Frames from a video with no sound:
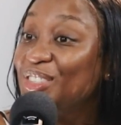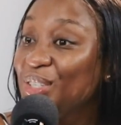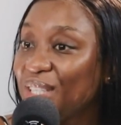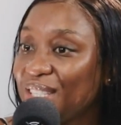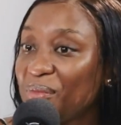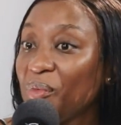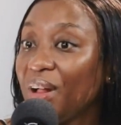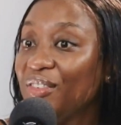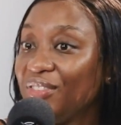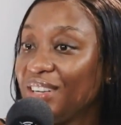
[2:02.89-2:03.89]
took some
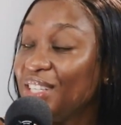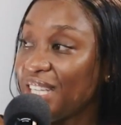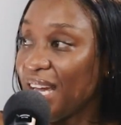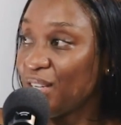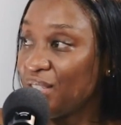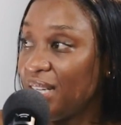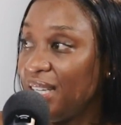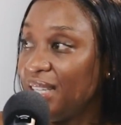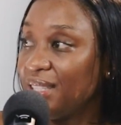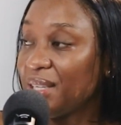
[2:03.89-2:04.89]
time for it to
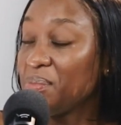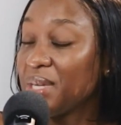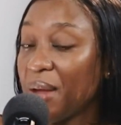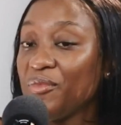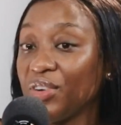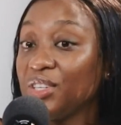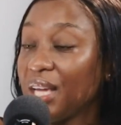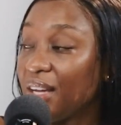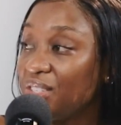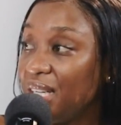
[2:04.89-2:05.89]

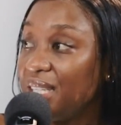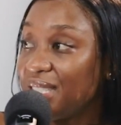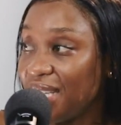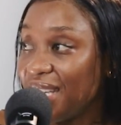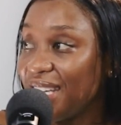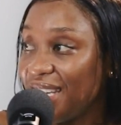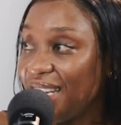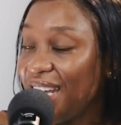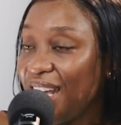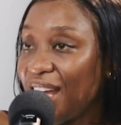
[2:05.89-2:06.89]
actually sink
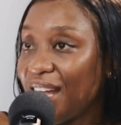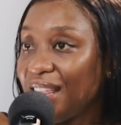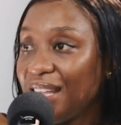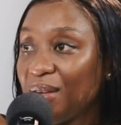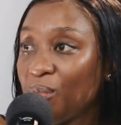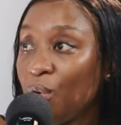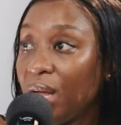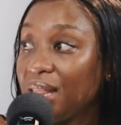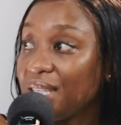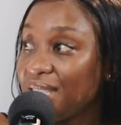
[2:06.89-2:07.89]
in. I think more
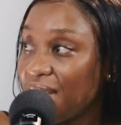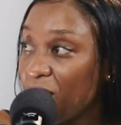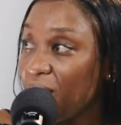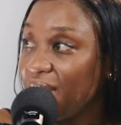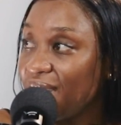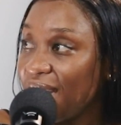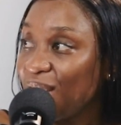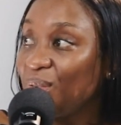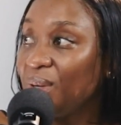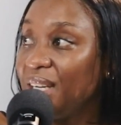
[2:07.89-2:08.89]
at the summit,
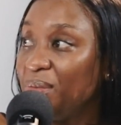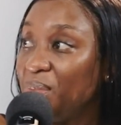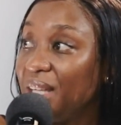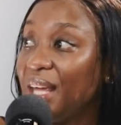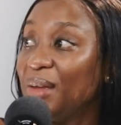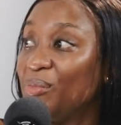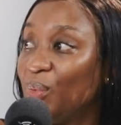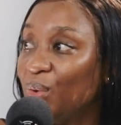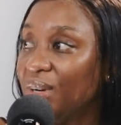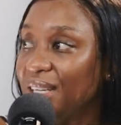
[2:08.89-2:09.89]
that's when it became
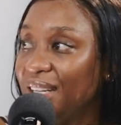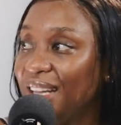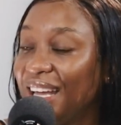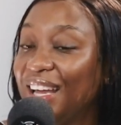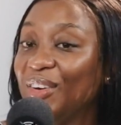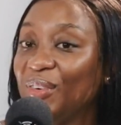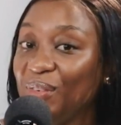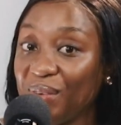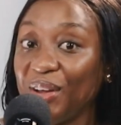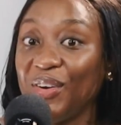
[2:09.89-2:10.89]
more real, like,
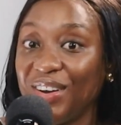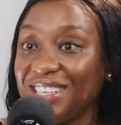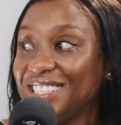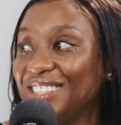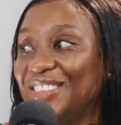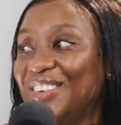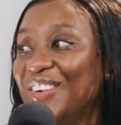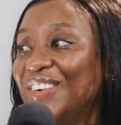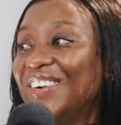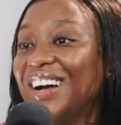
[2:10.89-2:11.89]
oh my gosh,
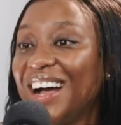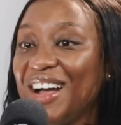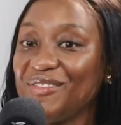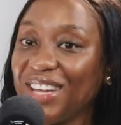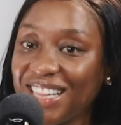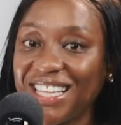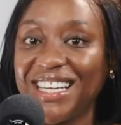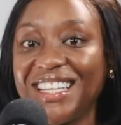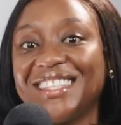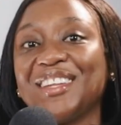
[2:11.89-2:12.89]
I made the
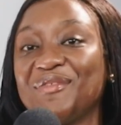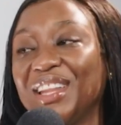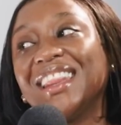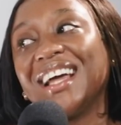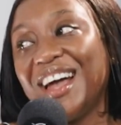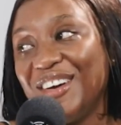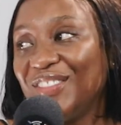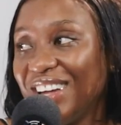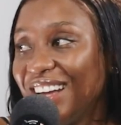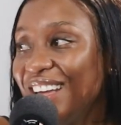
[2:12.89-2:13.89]
list, I'm on the cover.